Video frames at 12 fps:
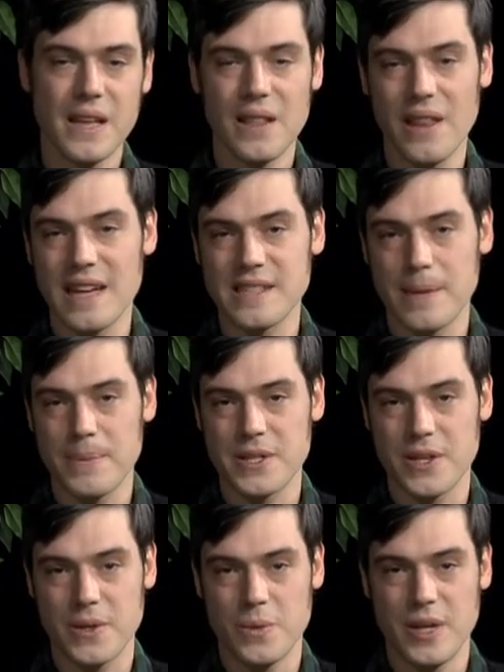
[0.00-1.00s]
Last
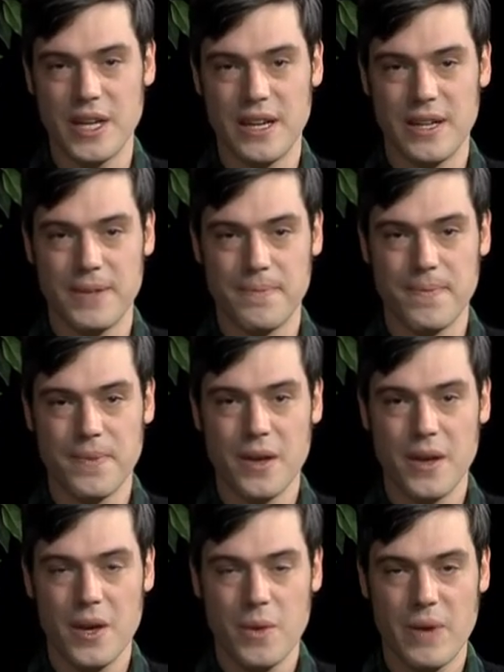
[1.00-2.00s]
episode, we um,
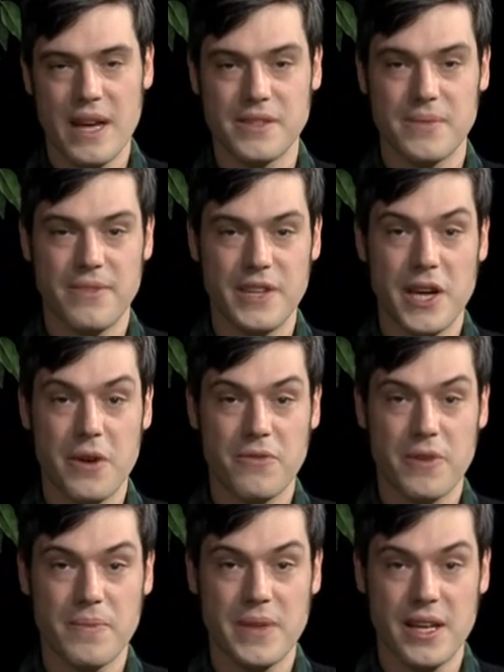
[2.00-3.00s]
we had some video
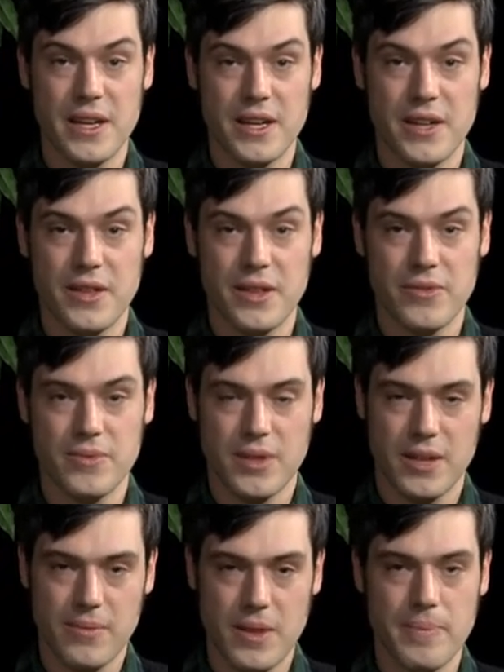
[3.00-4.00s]
from the uh, the
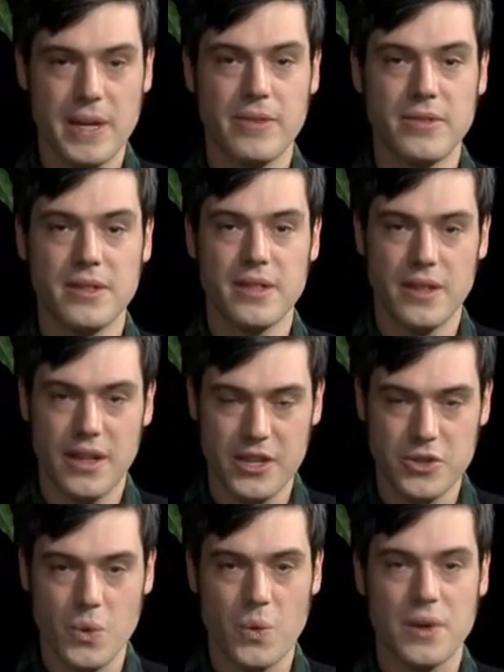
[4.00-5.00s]
the big
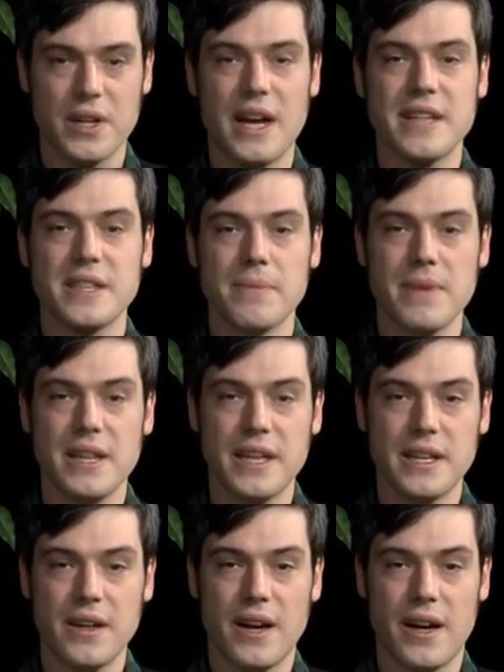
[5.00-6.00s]
initial organizing
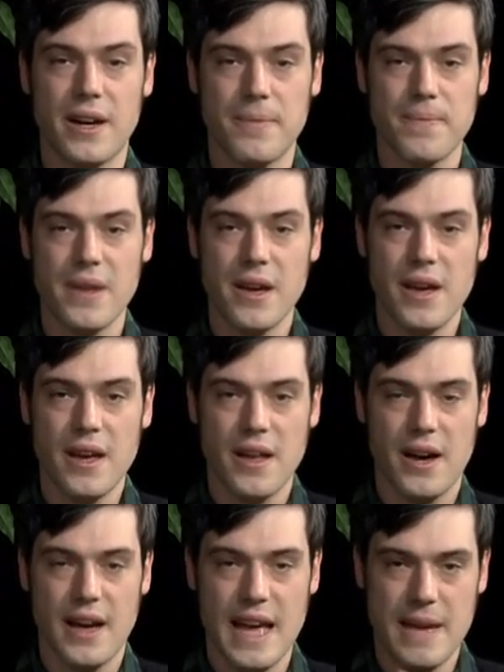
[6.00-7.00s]
meeting um,
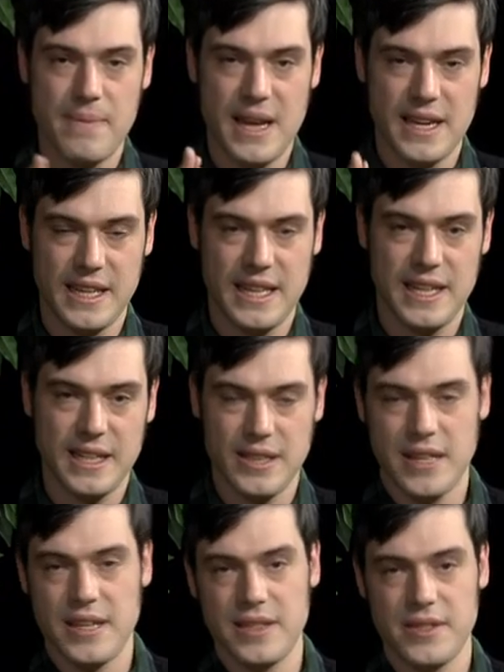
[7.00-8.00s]
uh, aimed at getting
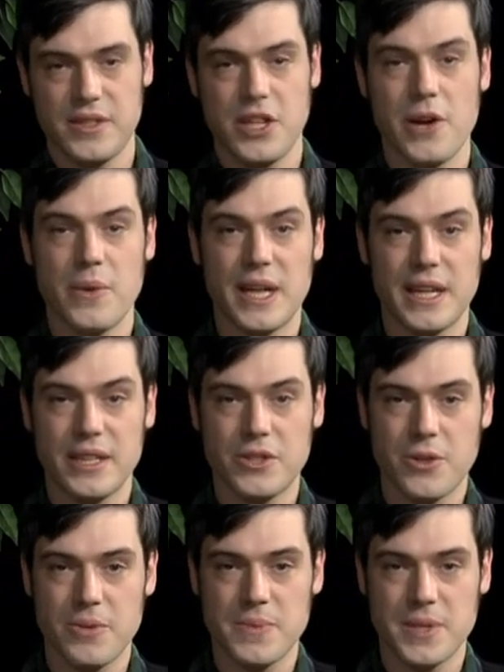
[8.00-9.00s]
things going in
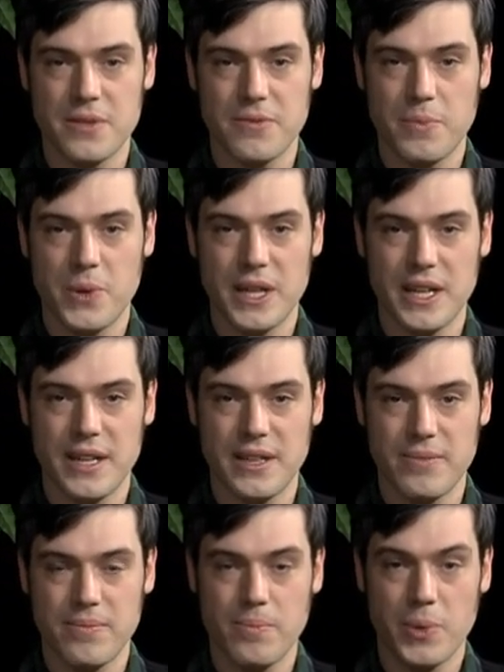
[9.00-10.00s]
terms of
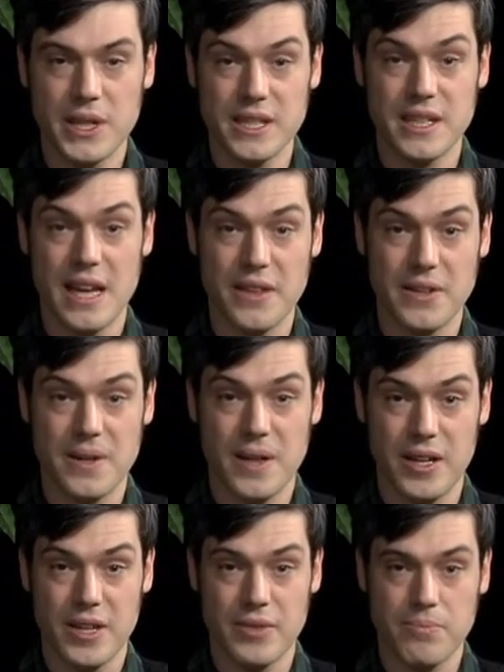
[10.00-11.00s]
putting putting together
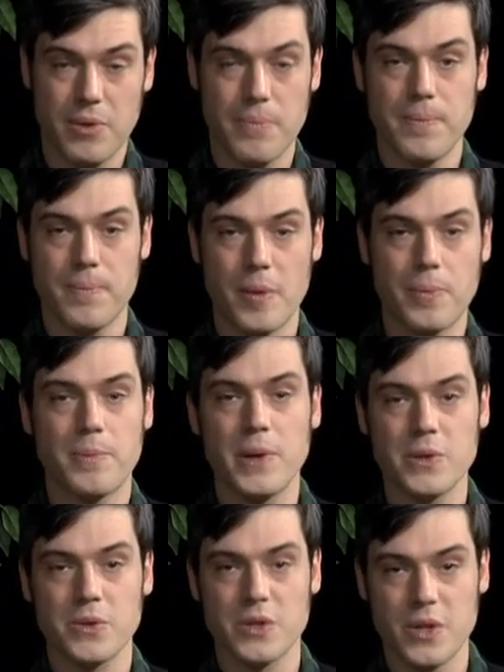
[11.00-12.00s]
a, pro a
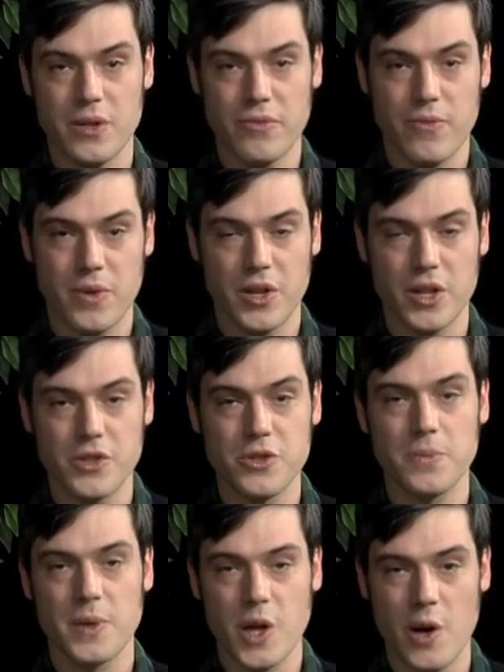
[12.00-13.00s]
proposal to for a
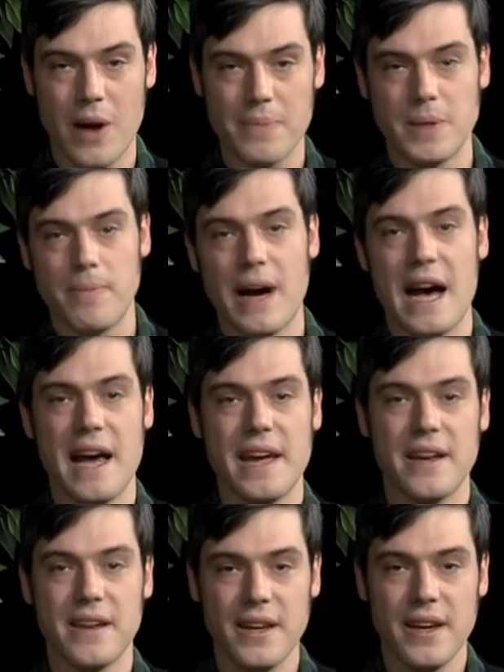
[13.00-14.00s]
consumer co-op to buy